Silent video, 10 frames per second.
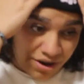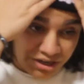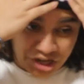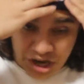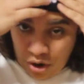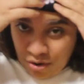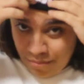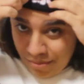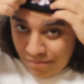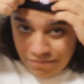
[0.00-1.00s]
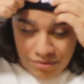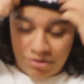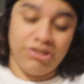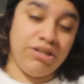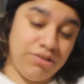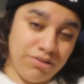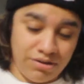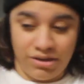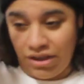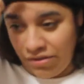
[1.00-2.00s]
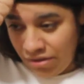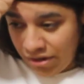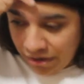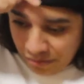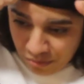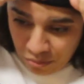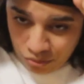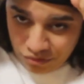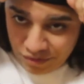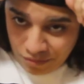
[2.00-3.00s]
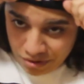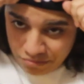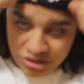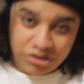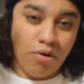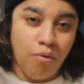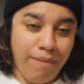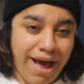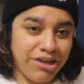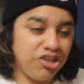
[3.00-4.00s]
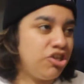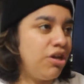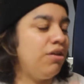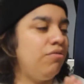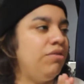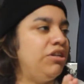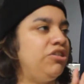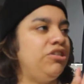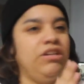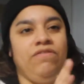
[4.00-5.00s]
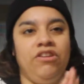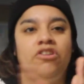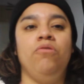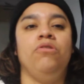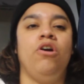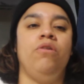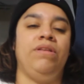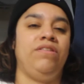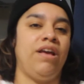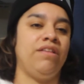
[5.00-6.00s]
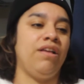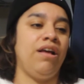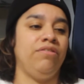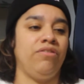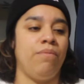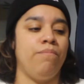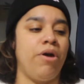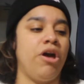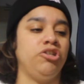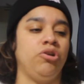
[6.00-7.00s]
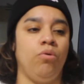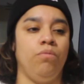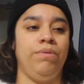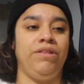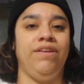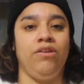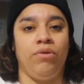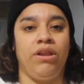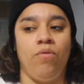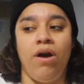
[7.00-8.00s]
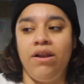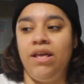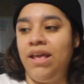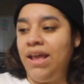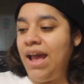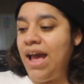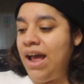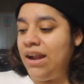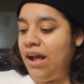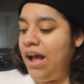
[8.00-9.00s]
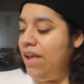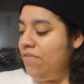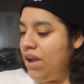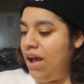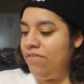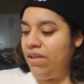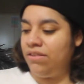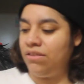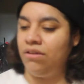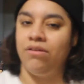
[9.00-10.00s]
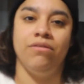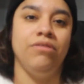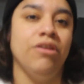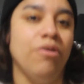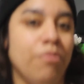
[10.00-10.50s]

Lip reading: wearing J-Hope, which is his little horsey one, which is called Mange, which, if you don't know, BTS has a merch called BT21, and I even have like the, you